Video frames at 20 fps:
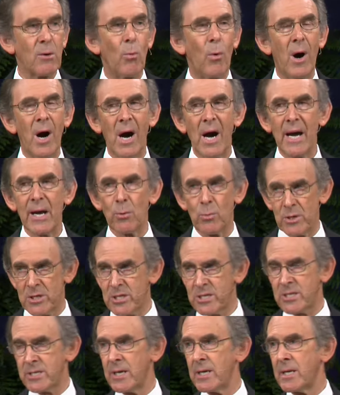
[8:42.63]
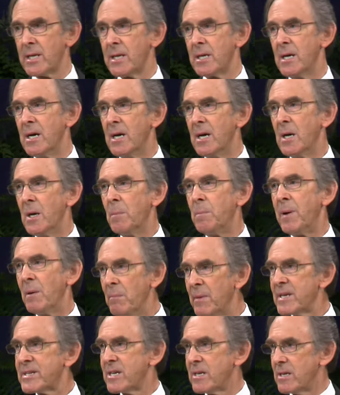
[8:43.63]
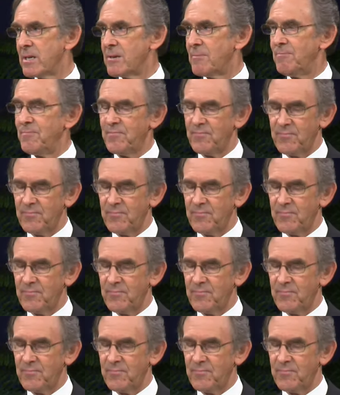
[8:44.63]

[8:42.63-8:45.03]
Why Was Sin Permitted?